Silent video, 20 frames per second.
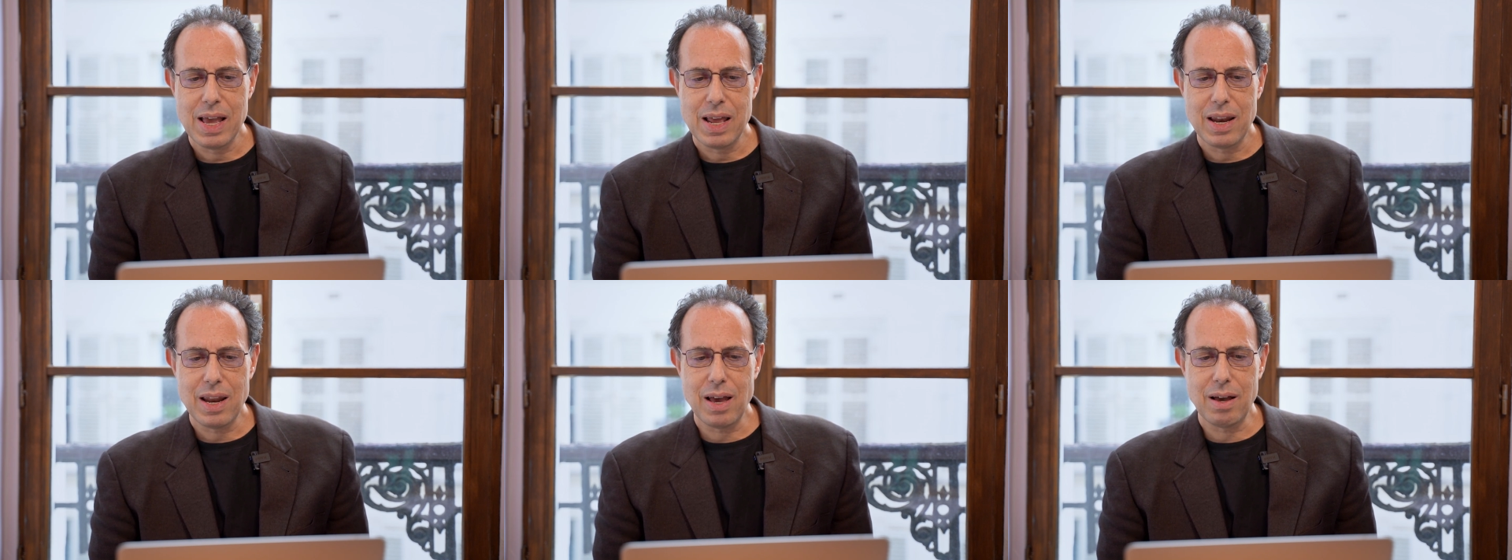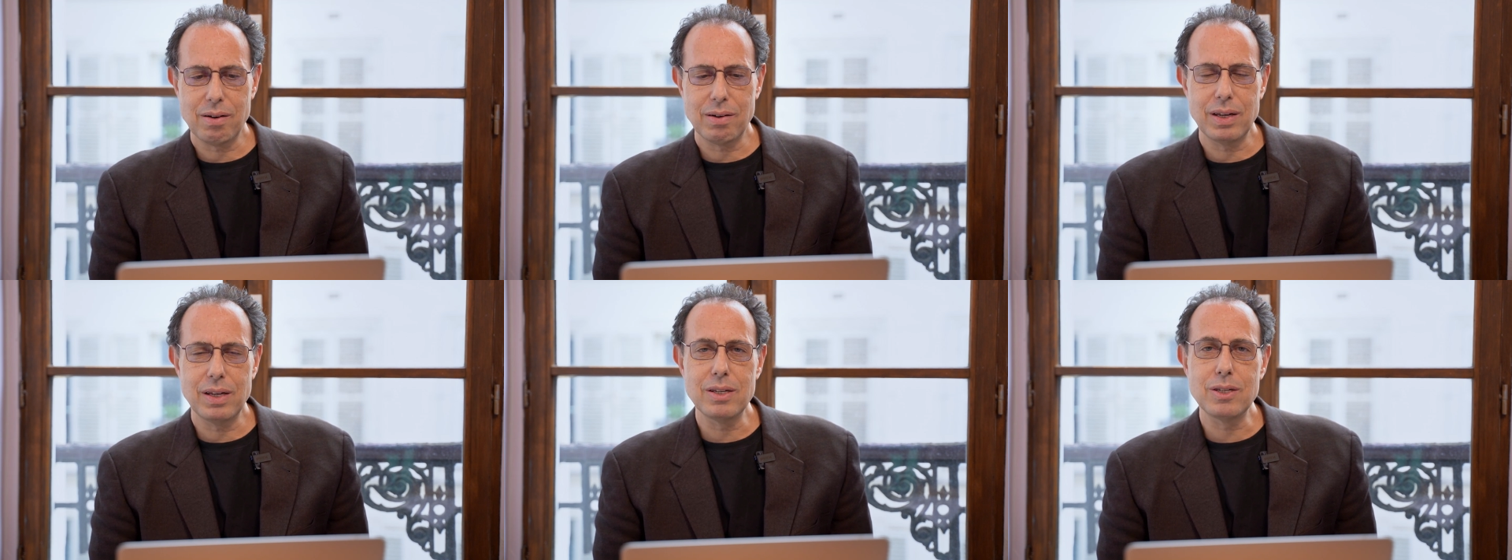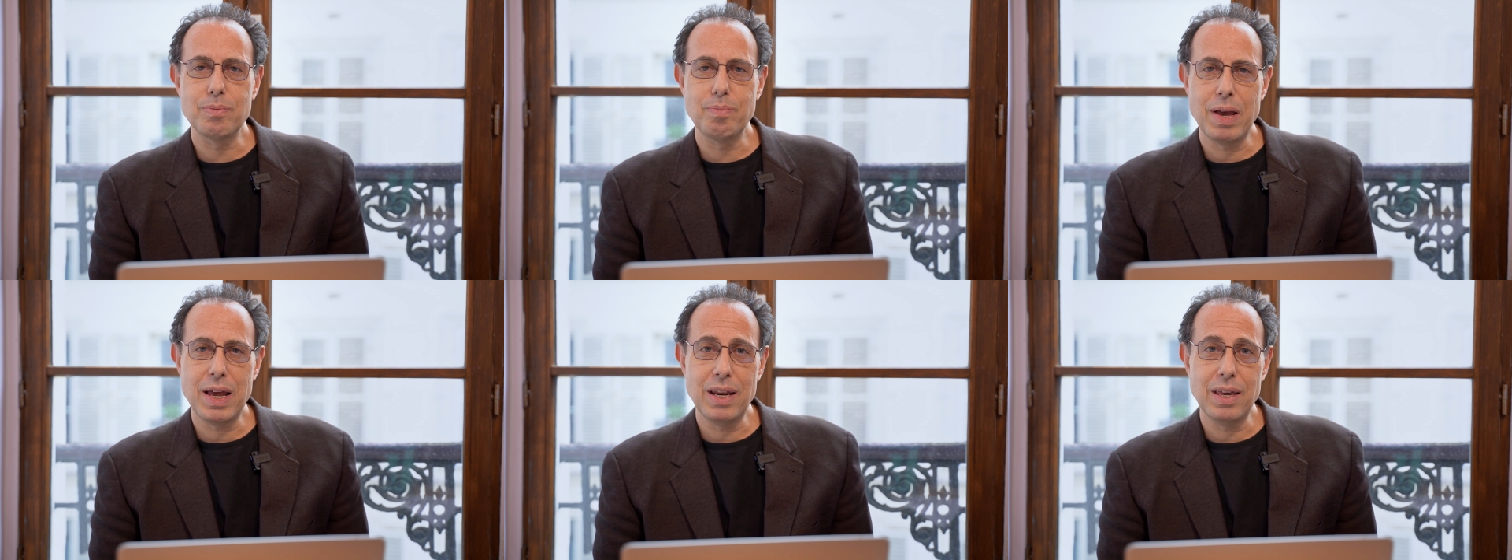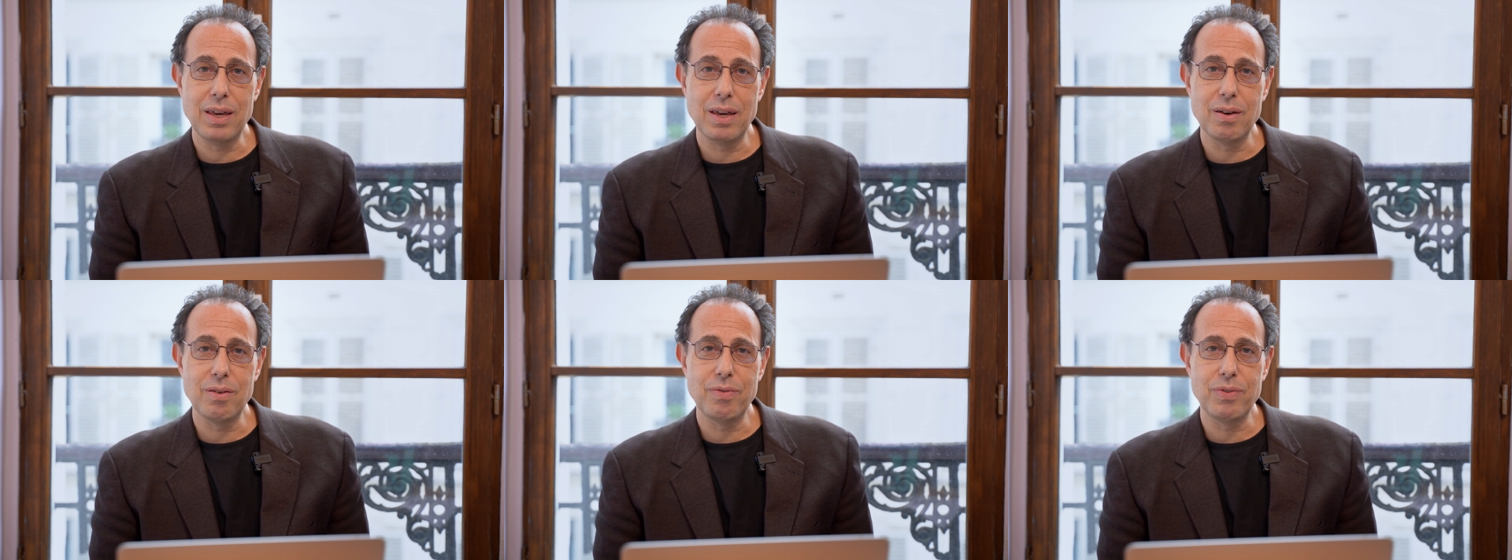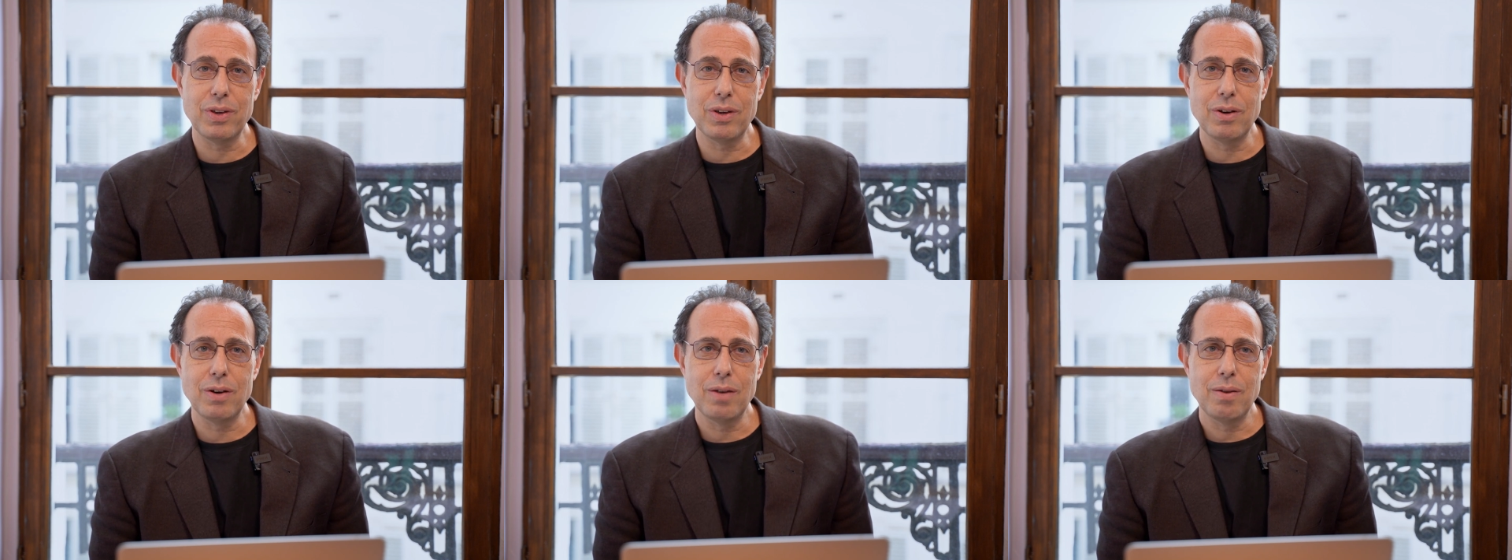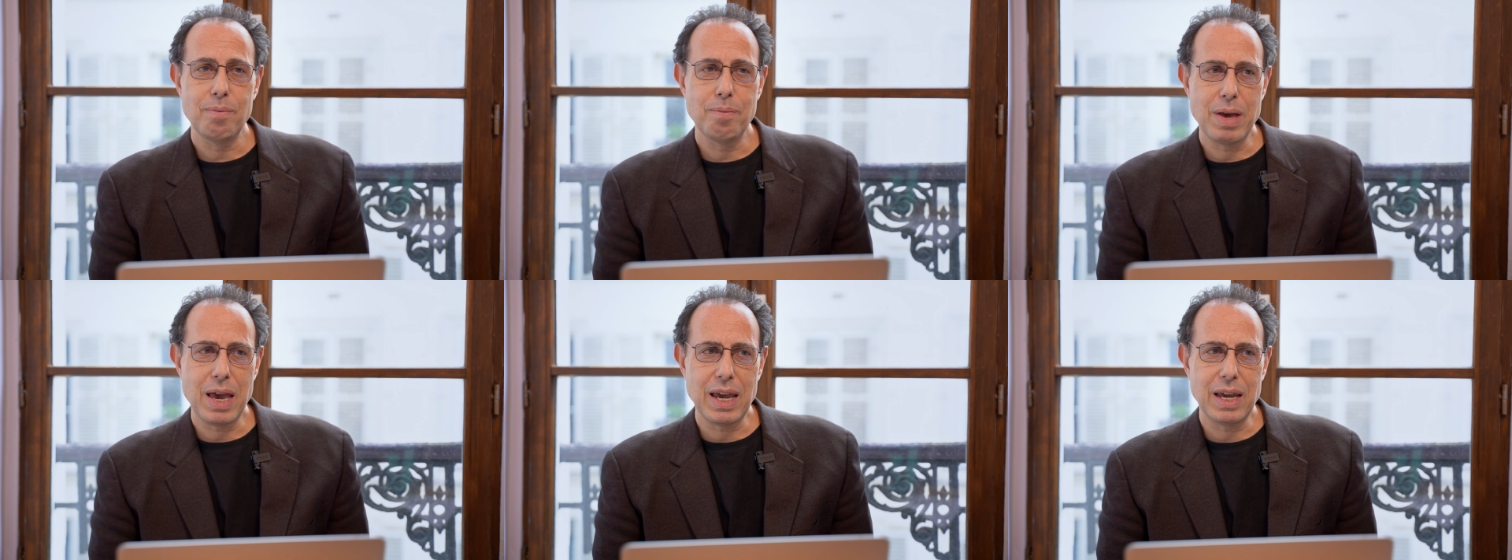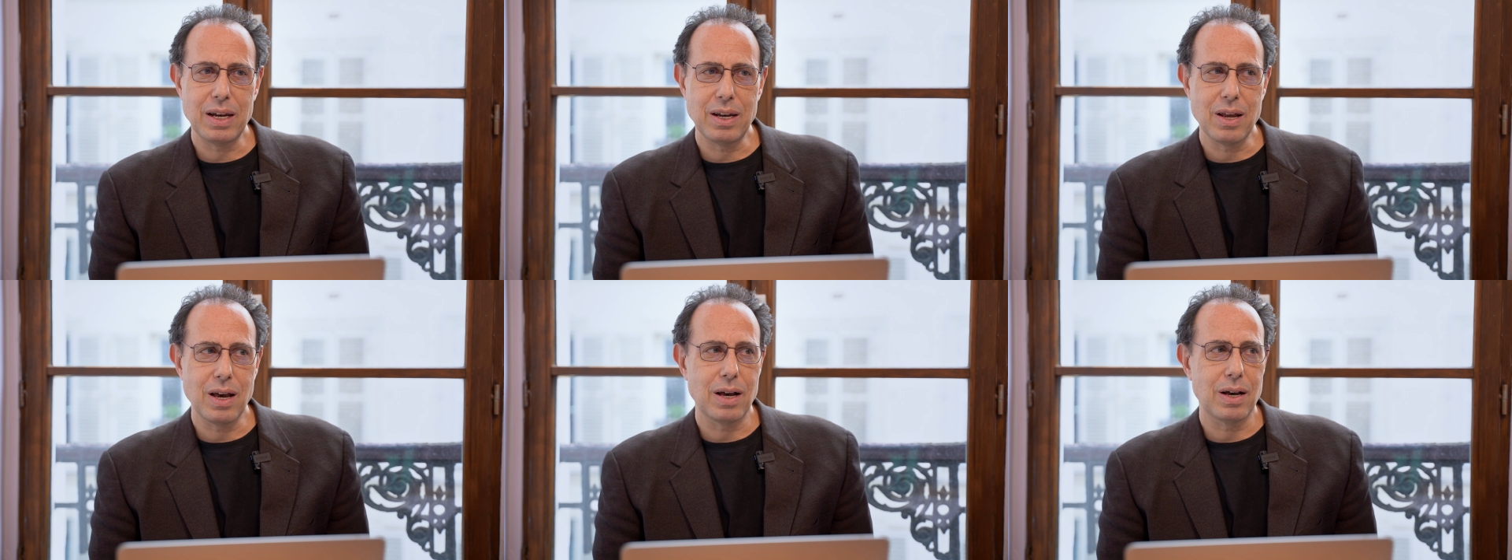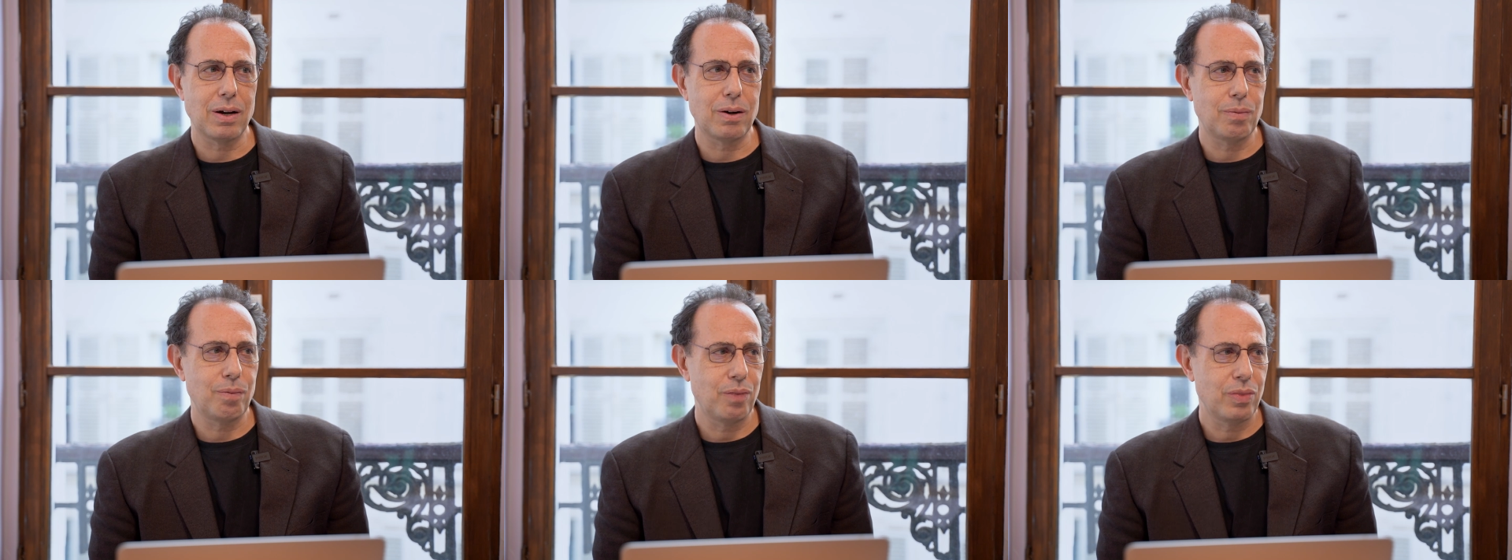Now, as many of you may know,